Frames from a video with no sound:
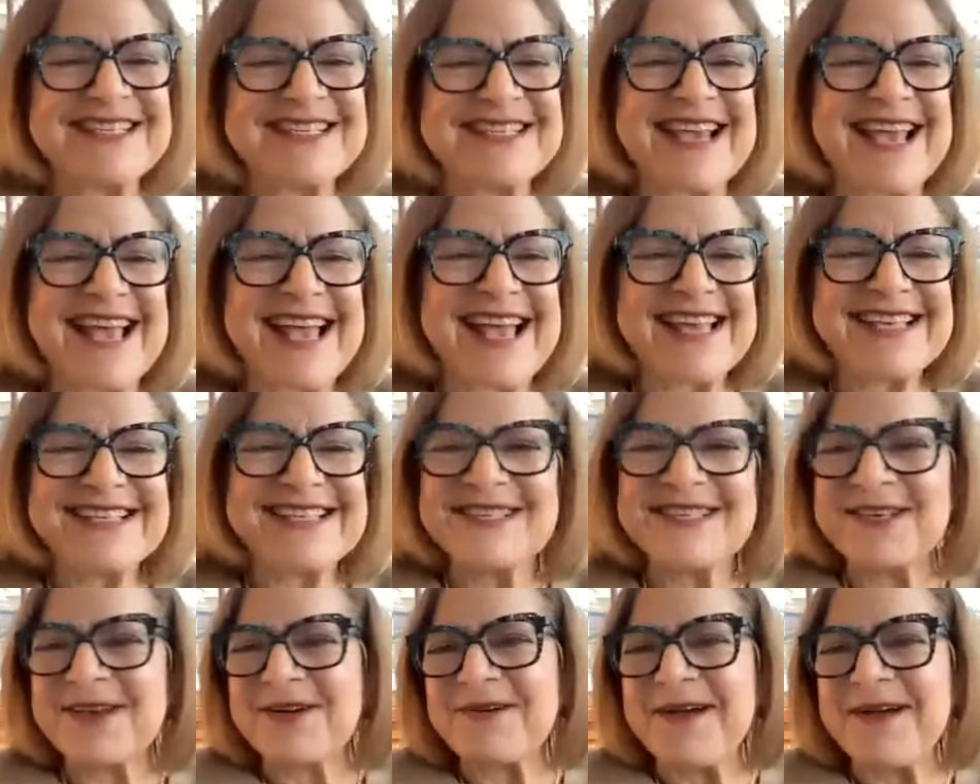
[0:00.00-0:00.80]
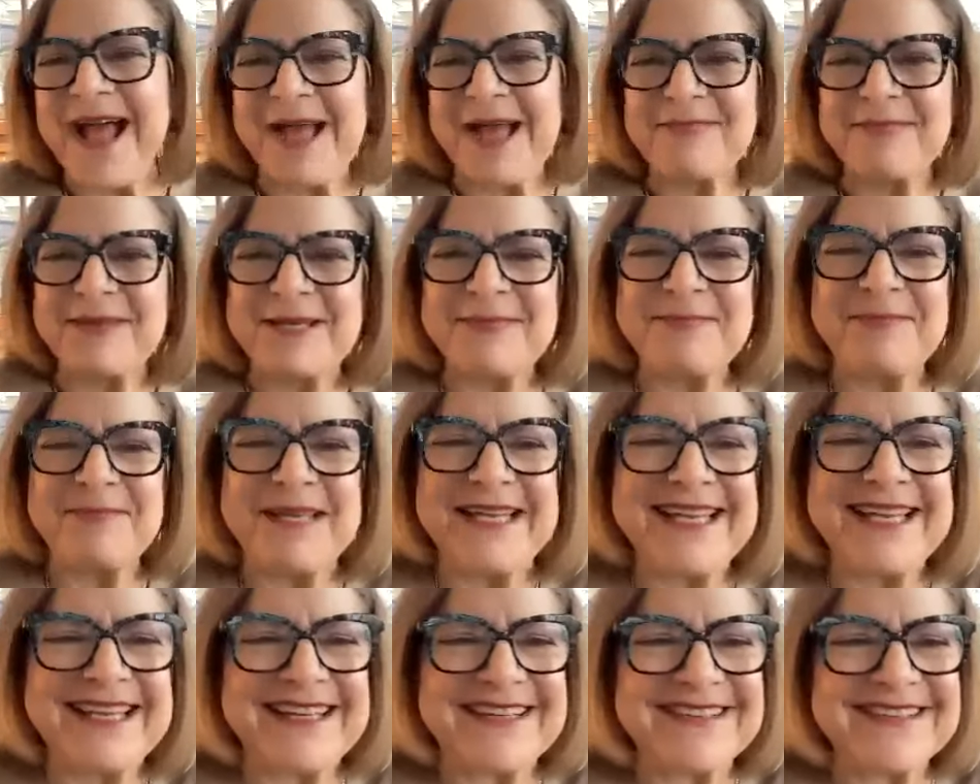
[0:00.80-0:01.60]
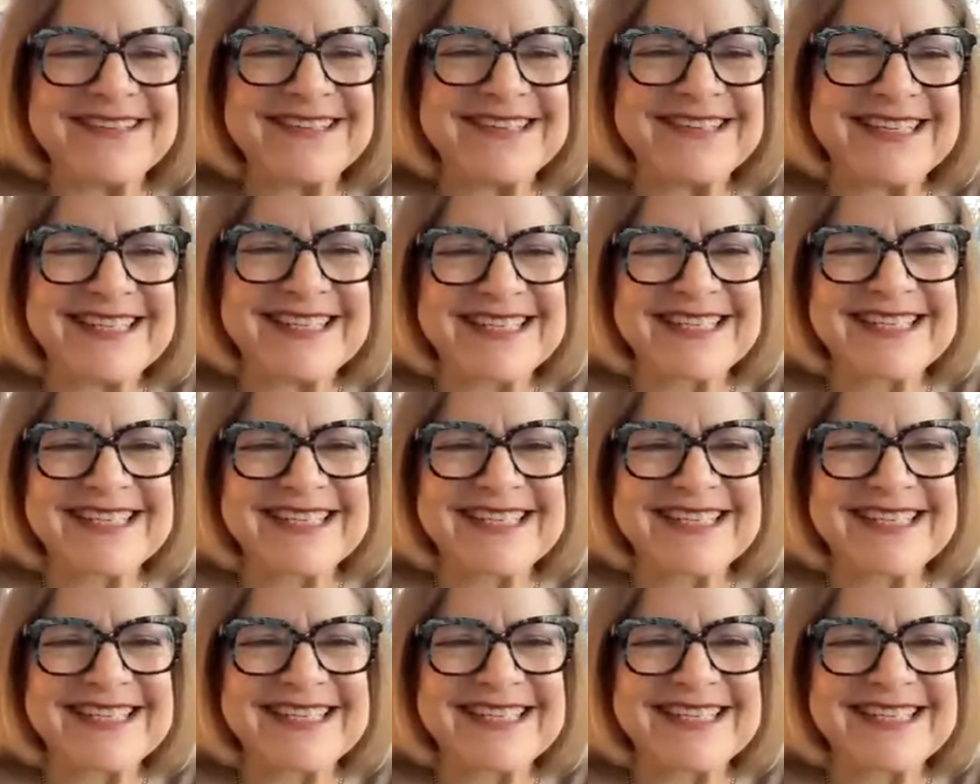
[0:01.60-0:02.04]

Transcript: Jess. So happy to be here.